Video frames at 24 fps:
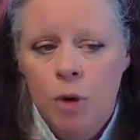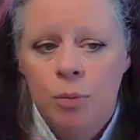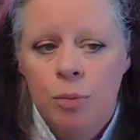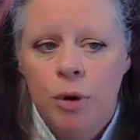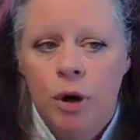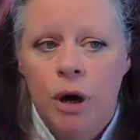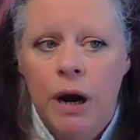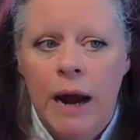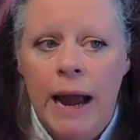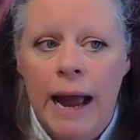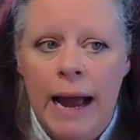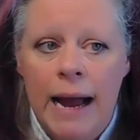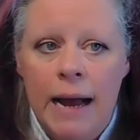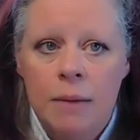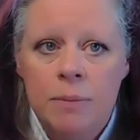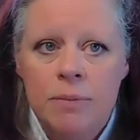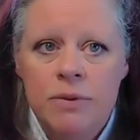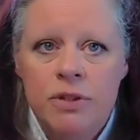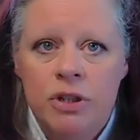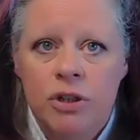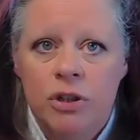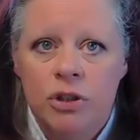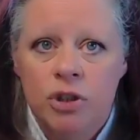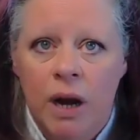
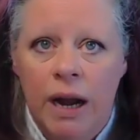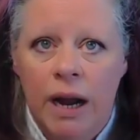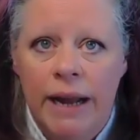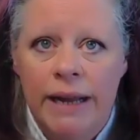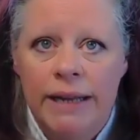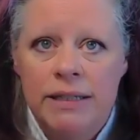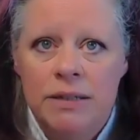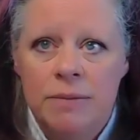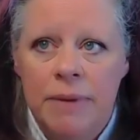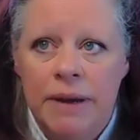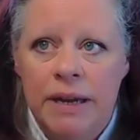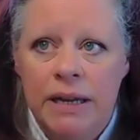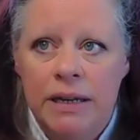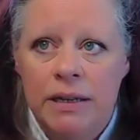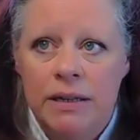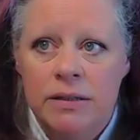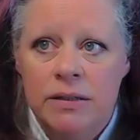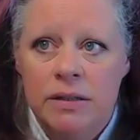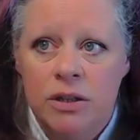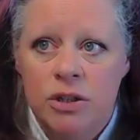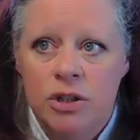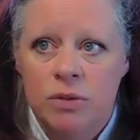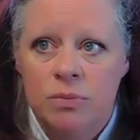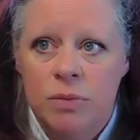Perhaps you're trying to make a
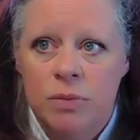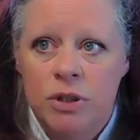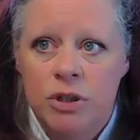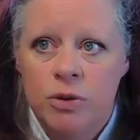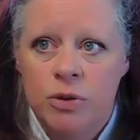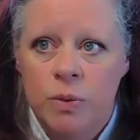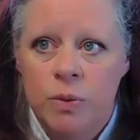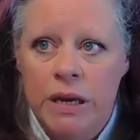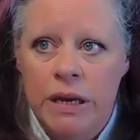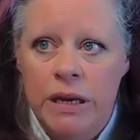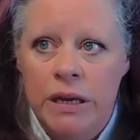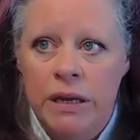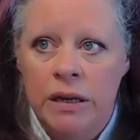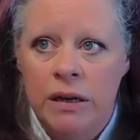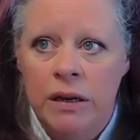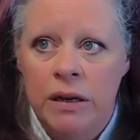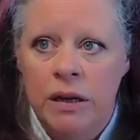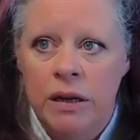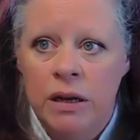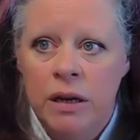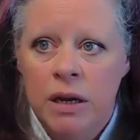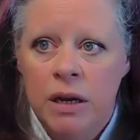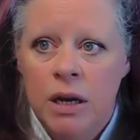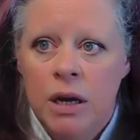decision
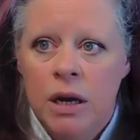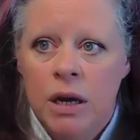between